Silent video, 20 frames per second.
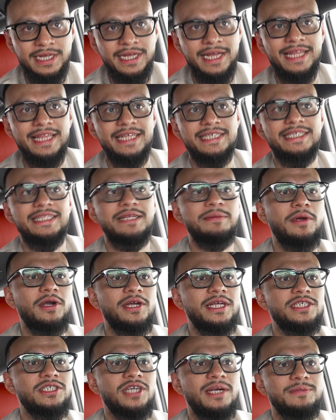And let's say the
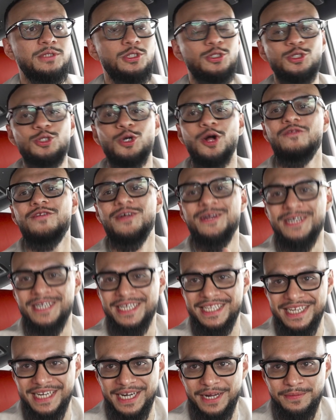market drops to 1,200
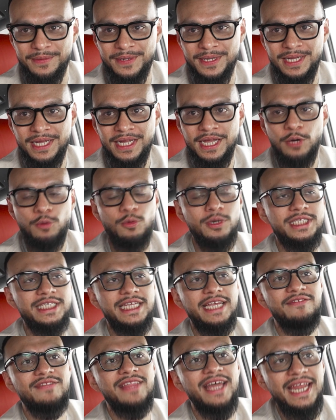dirham, which
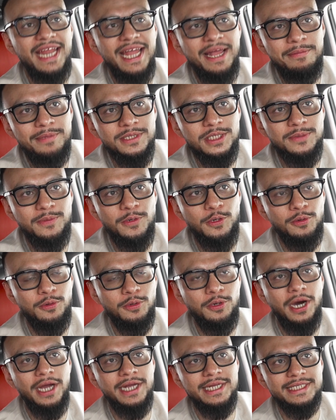if that happens, bro,
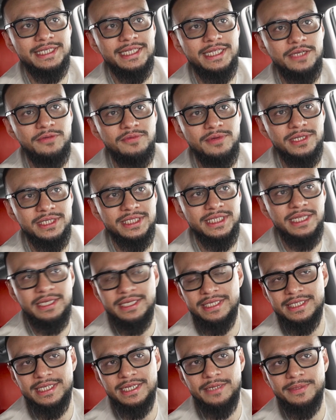honestly, real estate
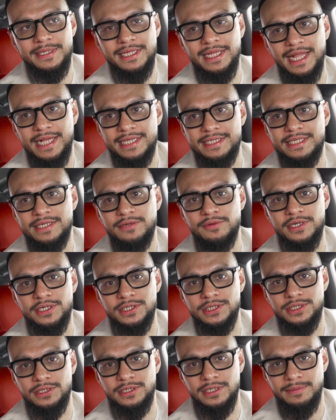is going to be the last thing we're
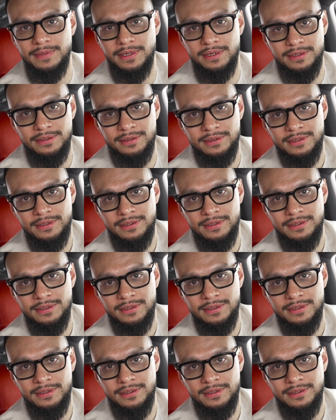concerned about.